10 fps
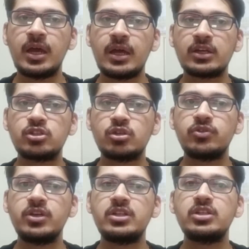Act
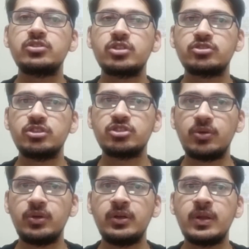of
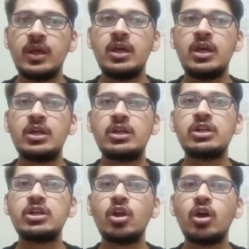1867
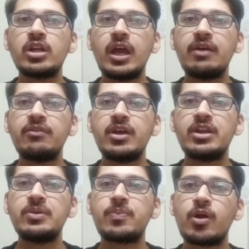did not have
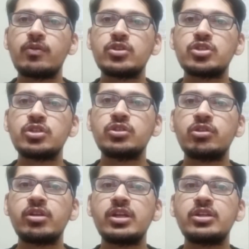any provision
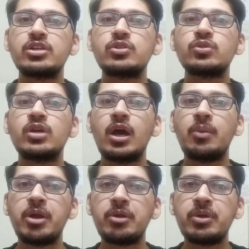relating to the
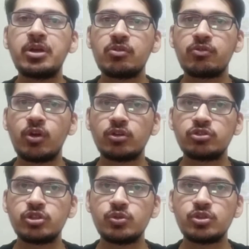amendment of
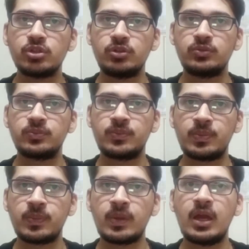constitution,
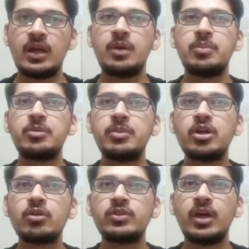an
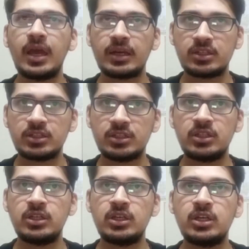amendment of the act.
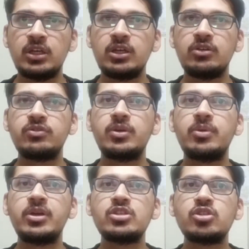If the
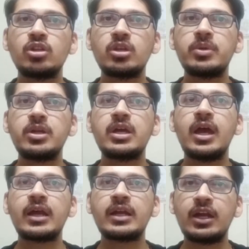British North America
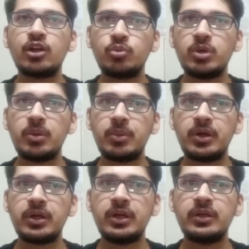Act had to be
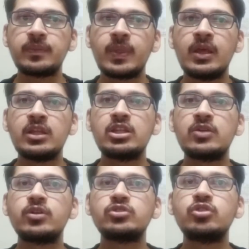amended, there
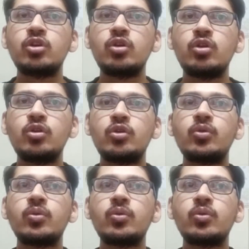was no